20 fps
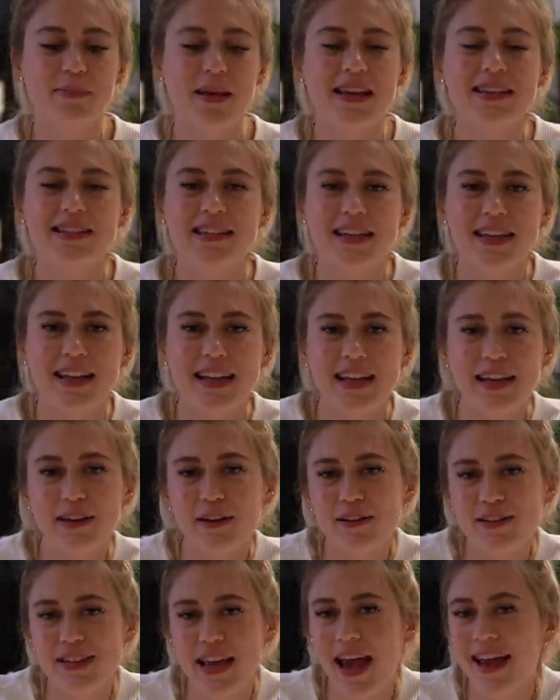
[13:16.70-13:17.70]

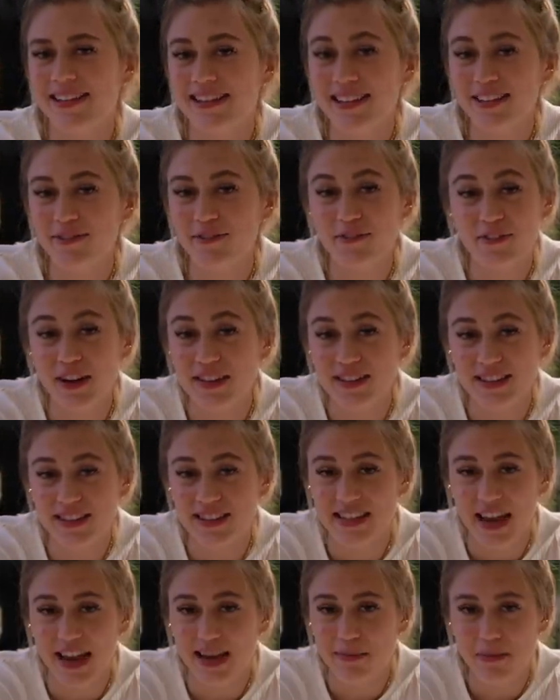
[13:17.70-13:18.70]
basically to end, for
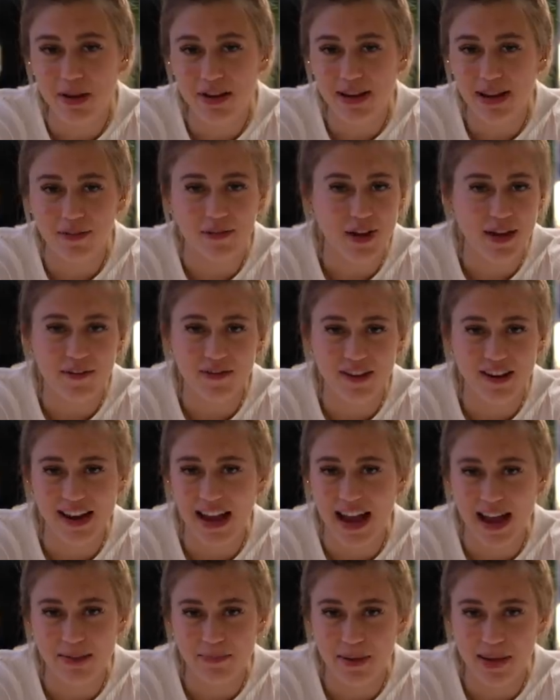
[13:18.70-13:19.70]
entertainment if ever I
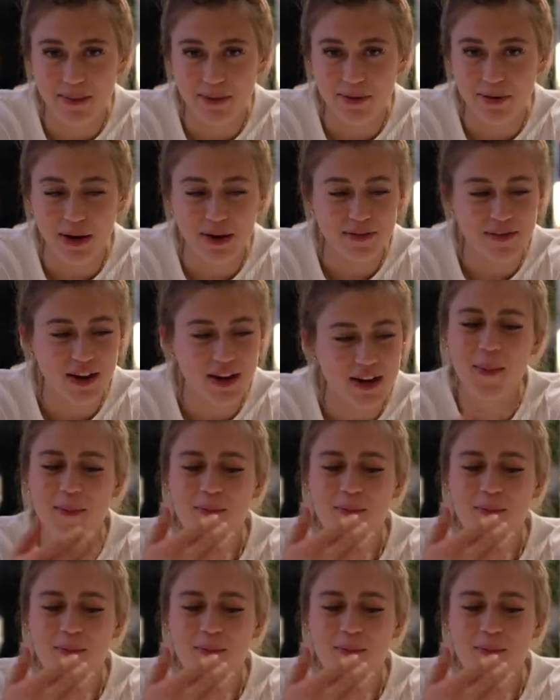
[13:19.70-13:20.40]
had people over,